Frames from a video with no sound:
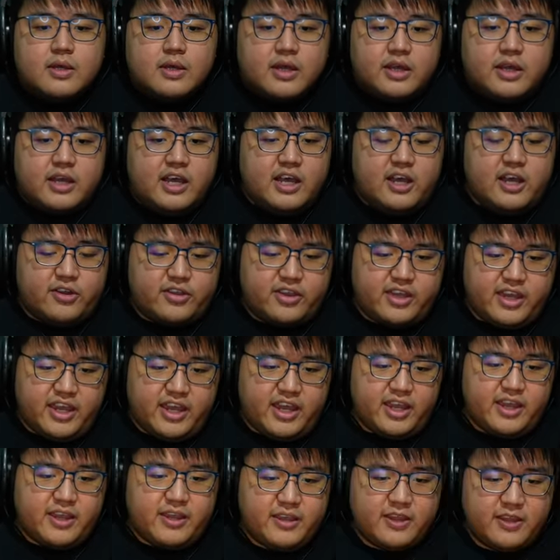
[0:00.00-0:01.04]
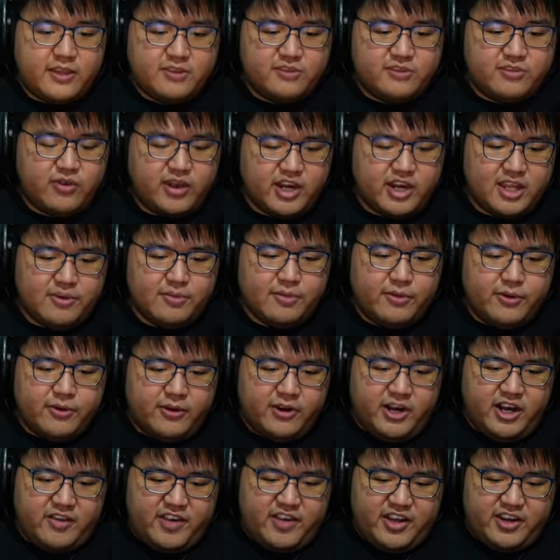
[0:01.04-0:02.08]
Okay, 20 more,
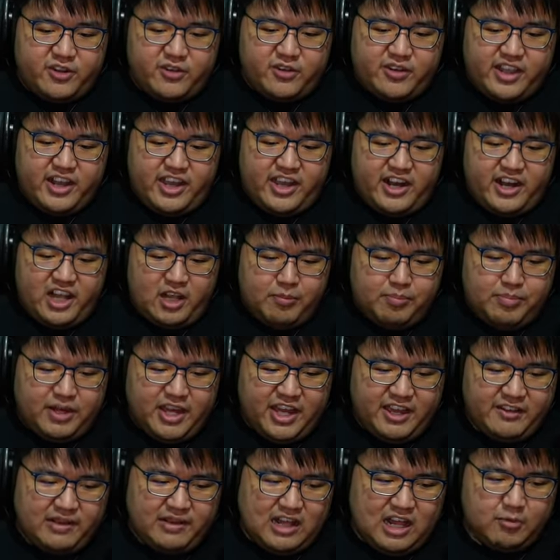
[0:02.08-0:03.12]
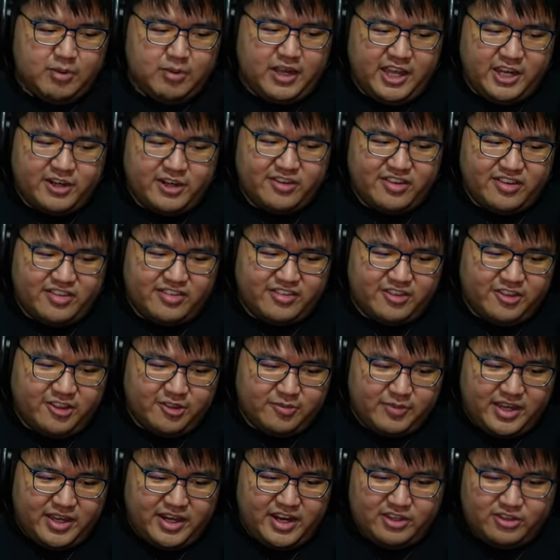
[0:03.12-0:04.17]
and if I don't get it, I'll buy I'll buy crystals,
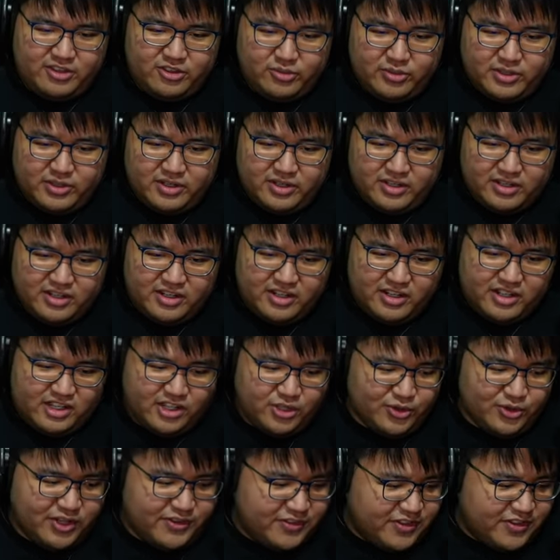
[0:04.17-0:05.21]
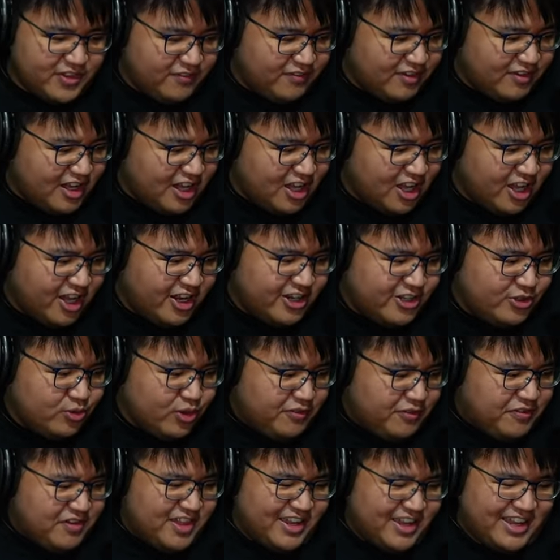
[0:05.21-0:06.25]
man. I'll do it. Do it for the VOD. Do it
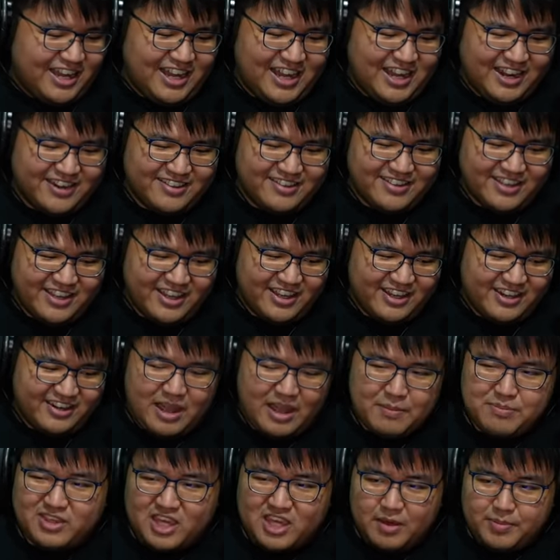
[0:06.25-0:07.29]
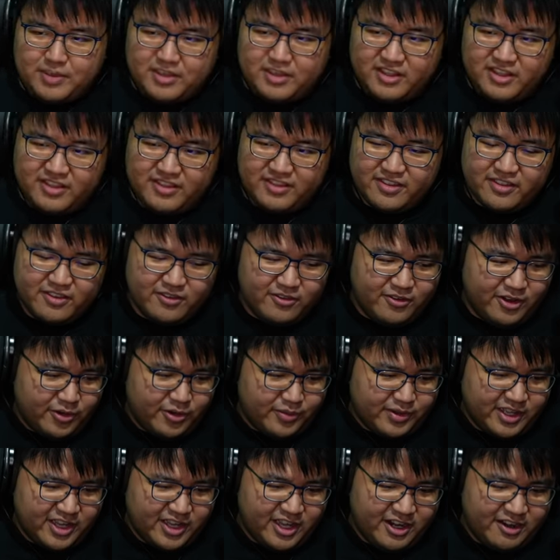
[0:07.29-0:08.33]
for the content. I'm skipping this. What do we
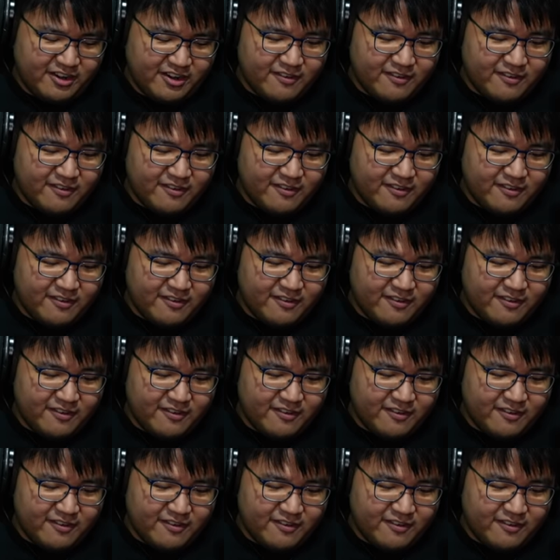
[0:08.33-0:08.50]
got?